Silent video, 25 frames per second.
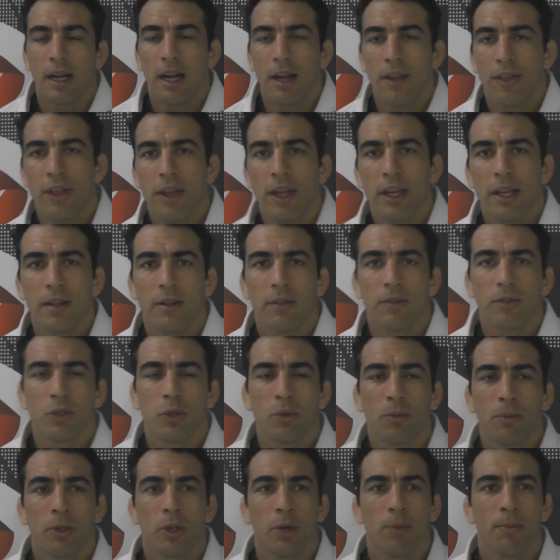I think
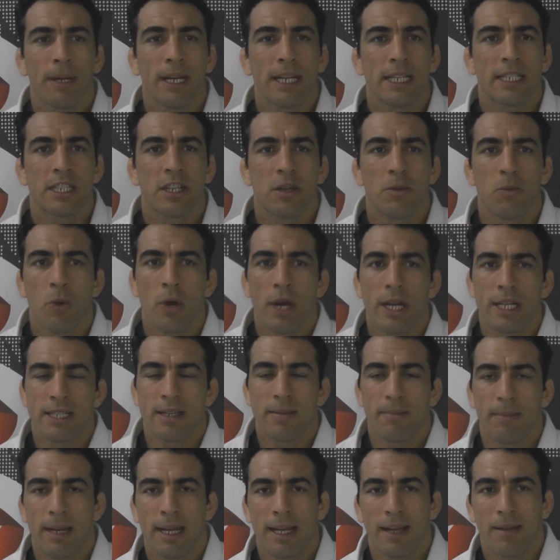to nominate someone as
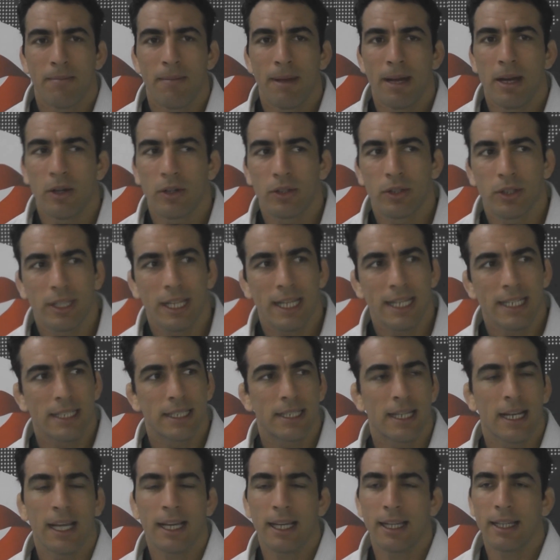a black belt, that
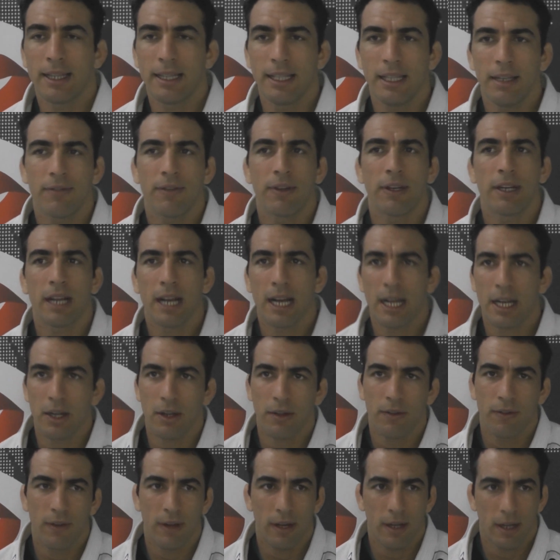is like a different kind
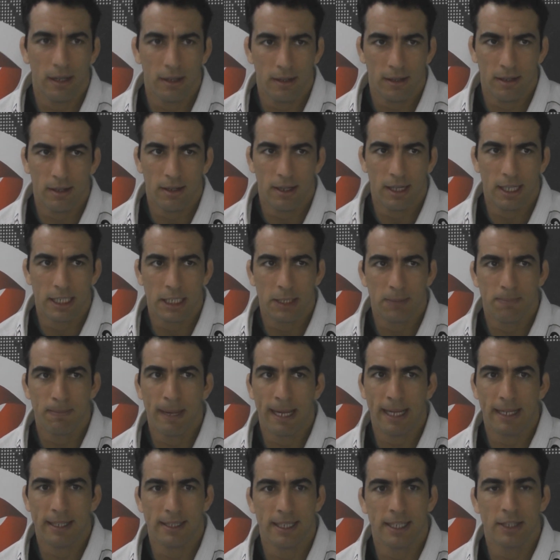of
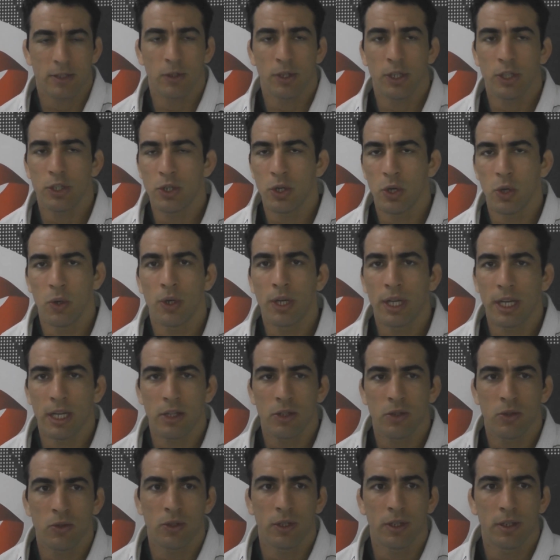aspects that you need to look
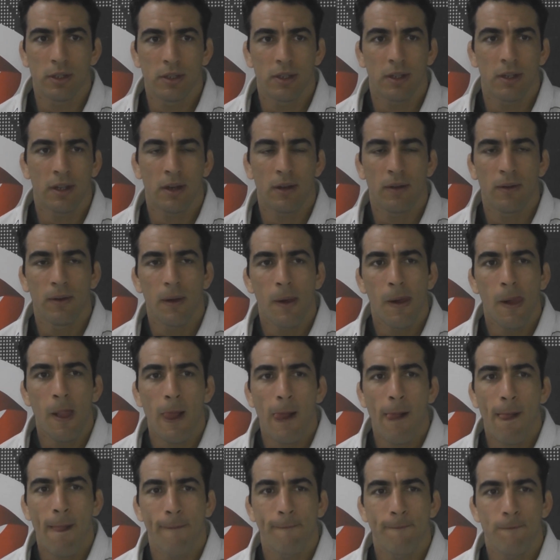into it. You know,
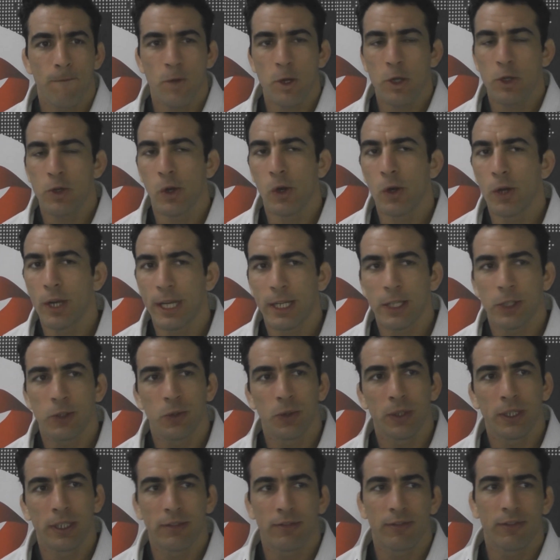you need to look
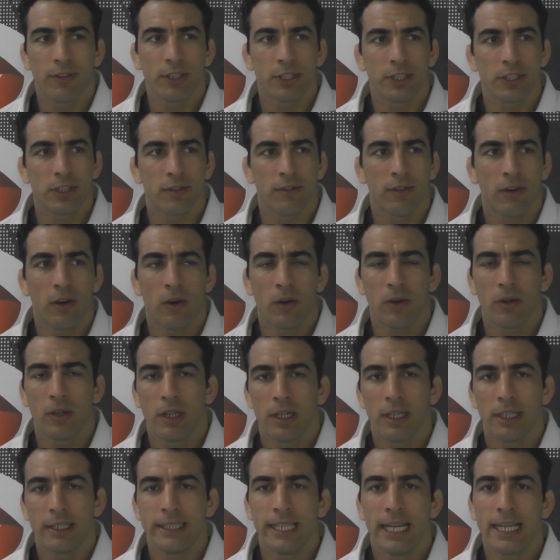into it first of all,
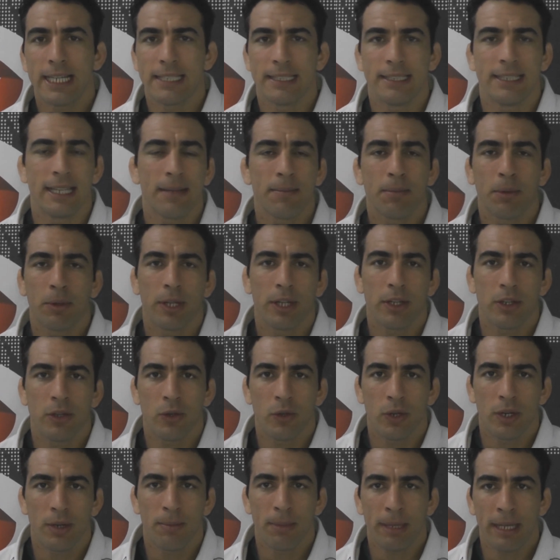the example that
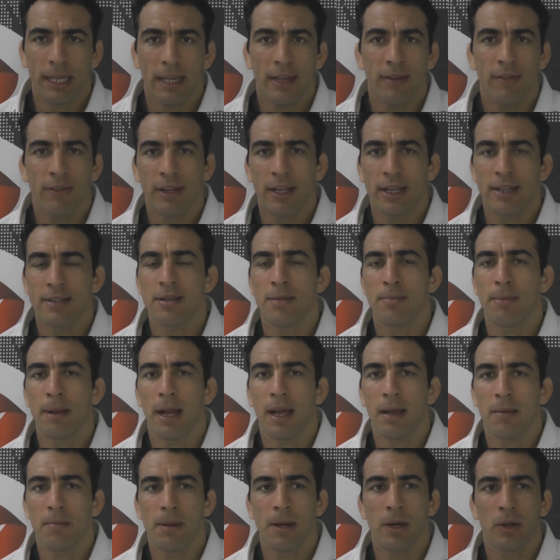you're going to be giving as a
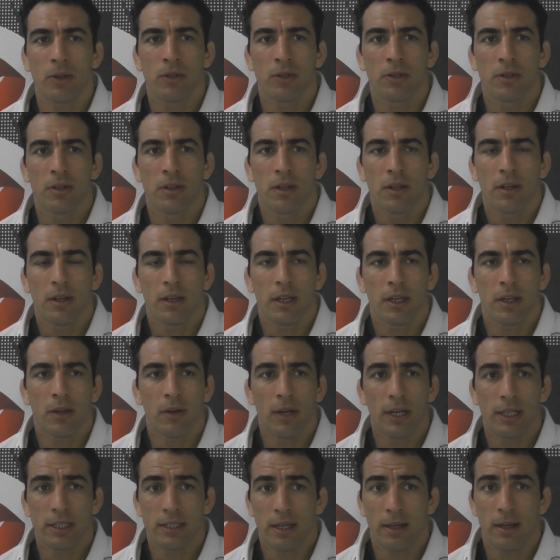black belt. You
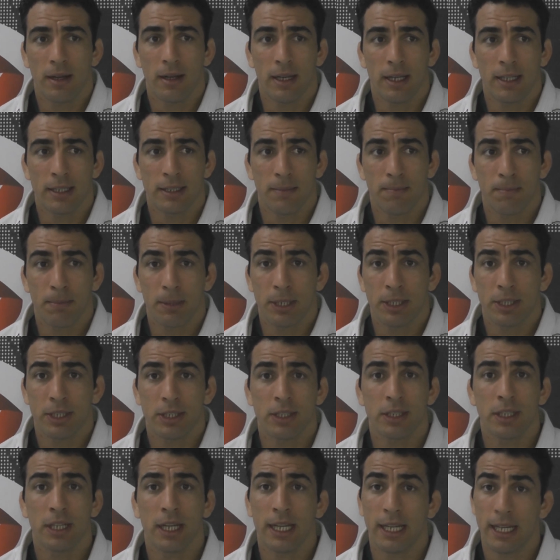know, as a
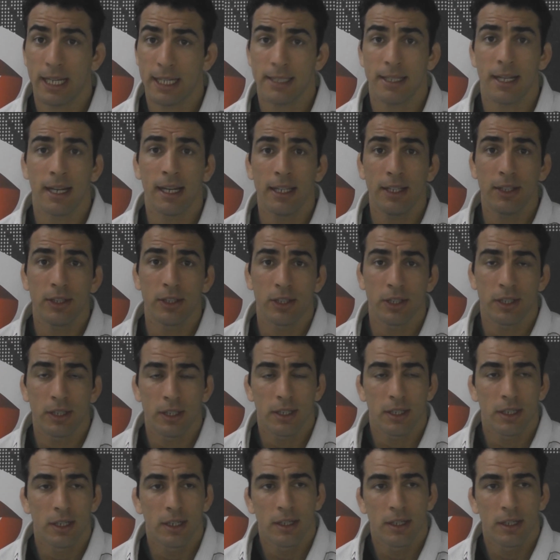person and as a leader